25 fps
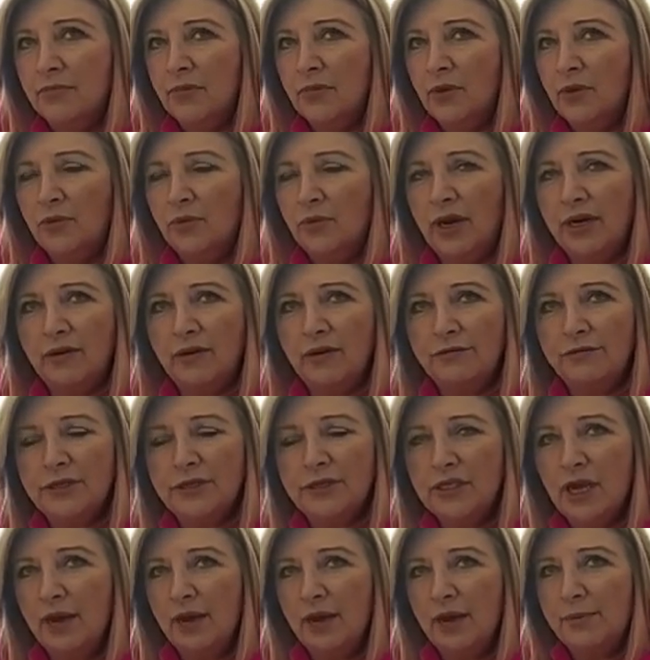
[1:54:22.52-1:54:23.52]
right off the
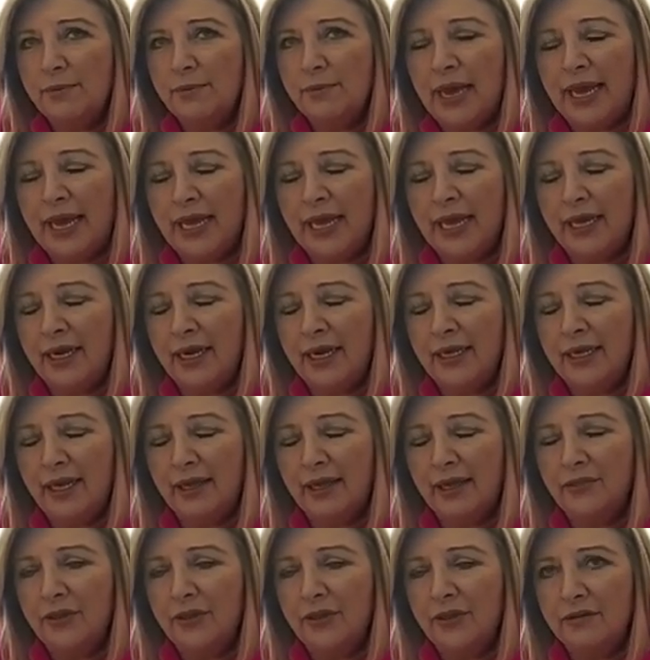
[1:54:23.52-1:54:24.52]
top of my head i
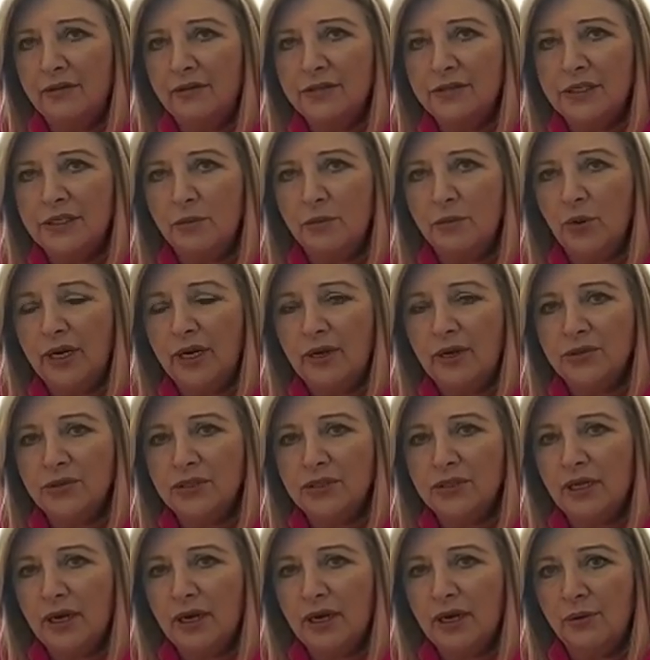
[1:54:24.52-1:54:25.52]
can't think of someone else
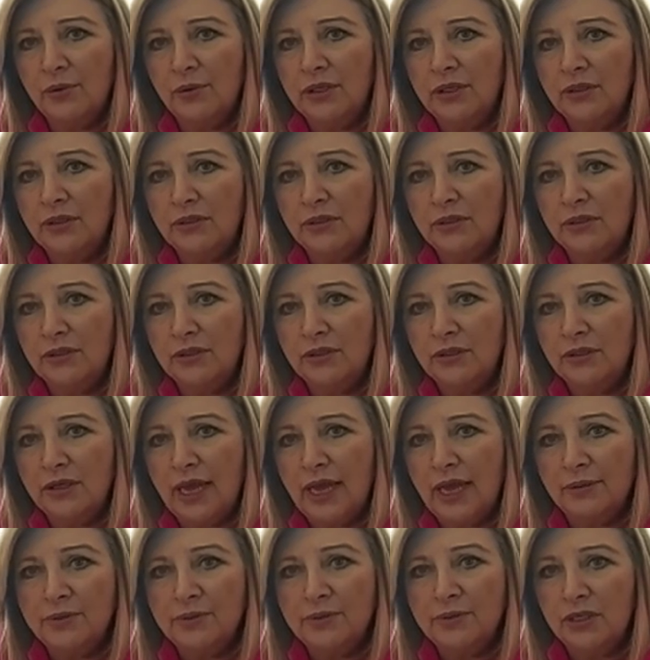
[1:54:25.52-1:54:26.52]
that i would
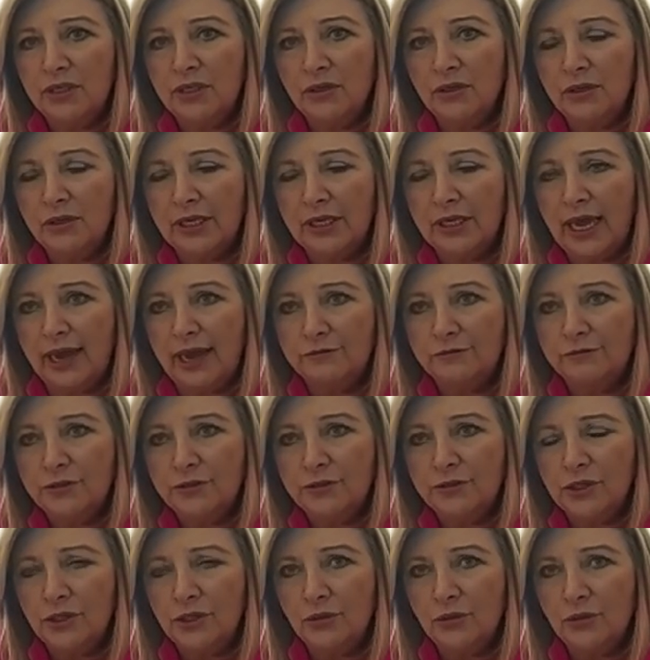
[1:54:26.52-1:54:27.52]
absolutely have
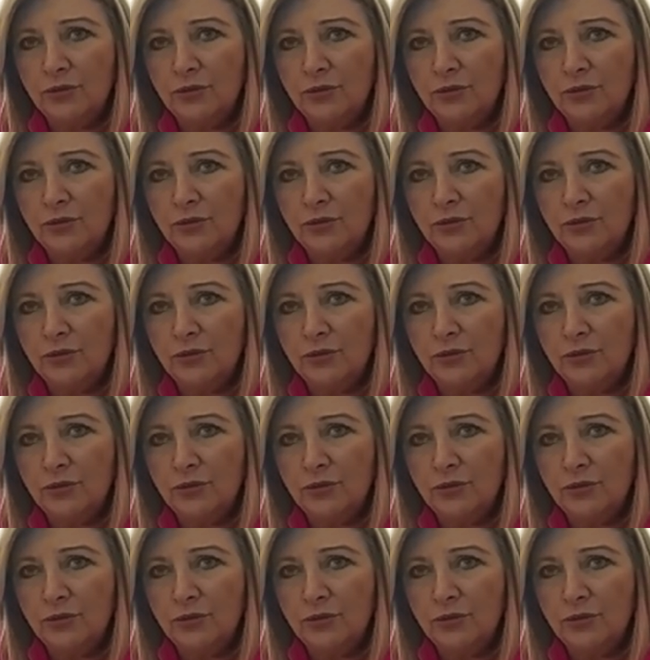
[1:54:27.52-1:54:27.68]
to